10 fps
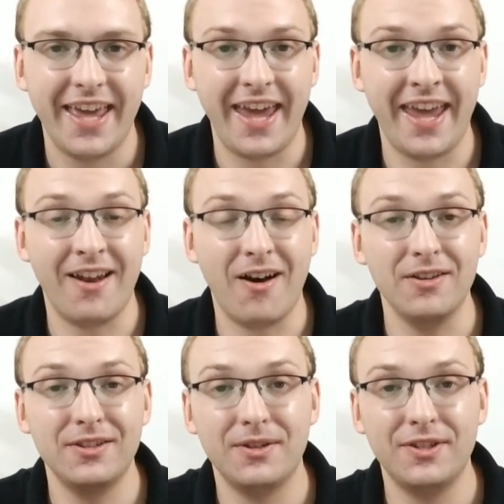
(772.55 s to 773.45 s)
and
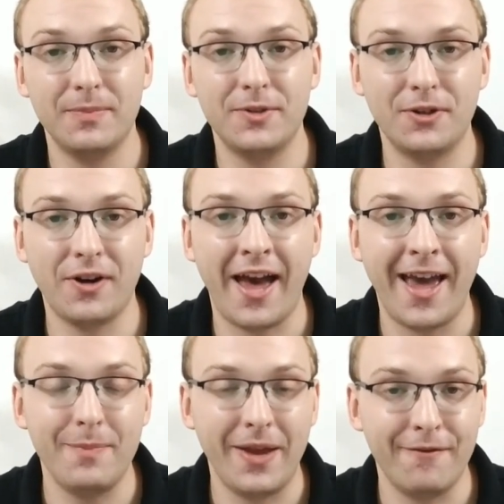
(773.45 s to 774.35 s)
also
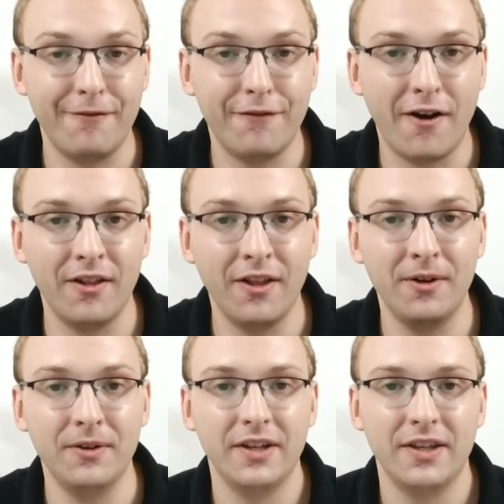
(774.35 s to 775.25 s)
subscribe and
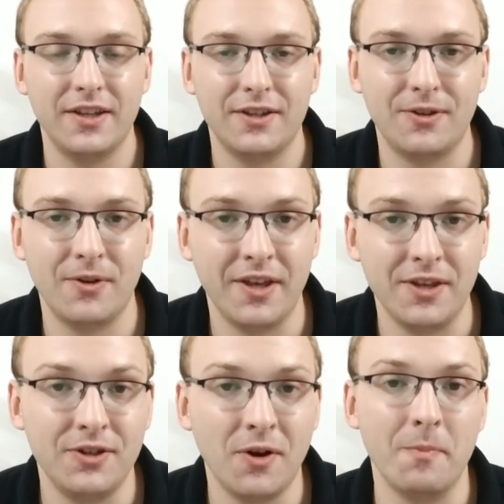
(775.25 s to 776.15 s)
follow so that
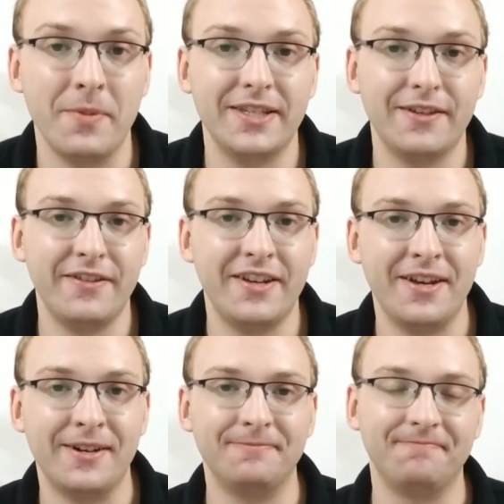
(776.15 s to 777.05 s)
you don't miss a
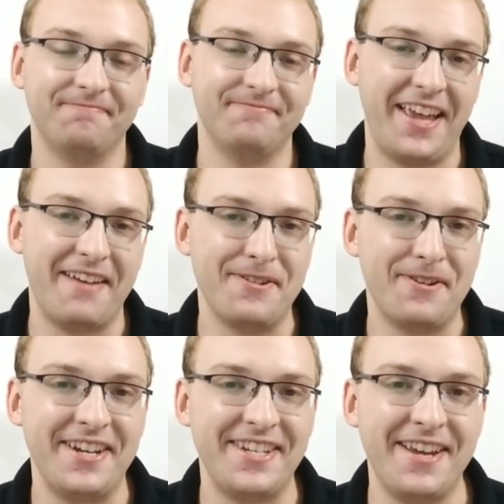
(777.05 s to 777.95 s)
video. Have a
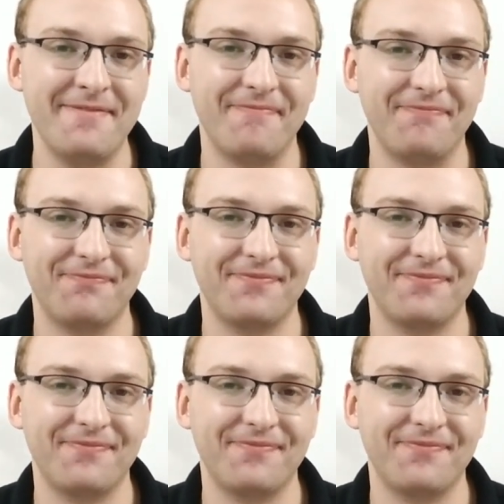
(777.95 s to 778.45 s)
great day.